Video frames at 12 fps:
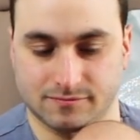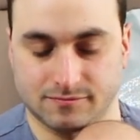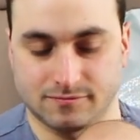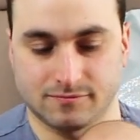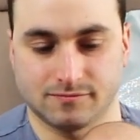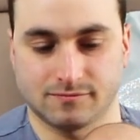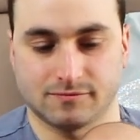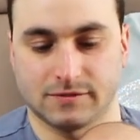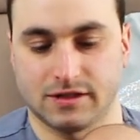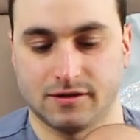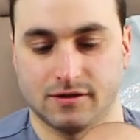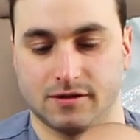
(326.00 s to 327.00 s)

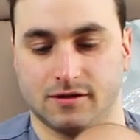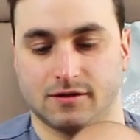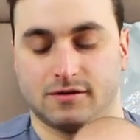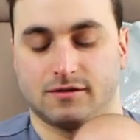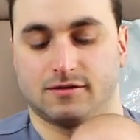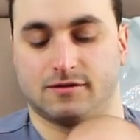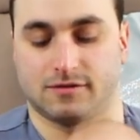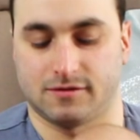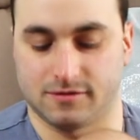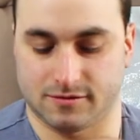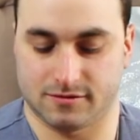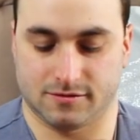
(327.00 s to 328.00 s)

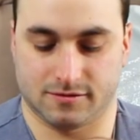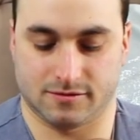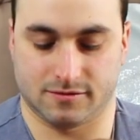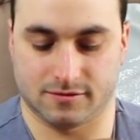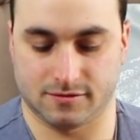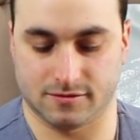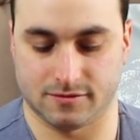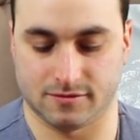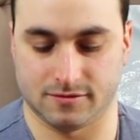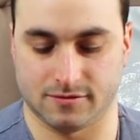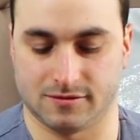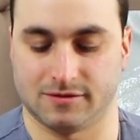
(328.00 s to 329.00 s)

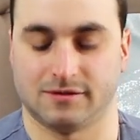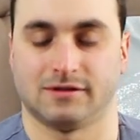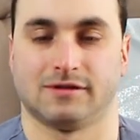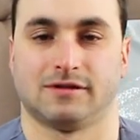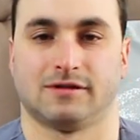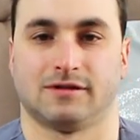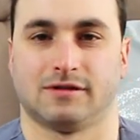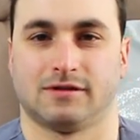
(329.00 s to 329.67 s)
(silent)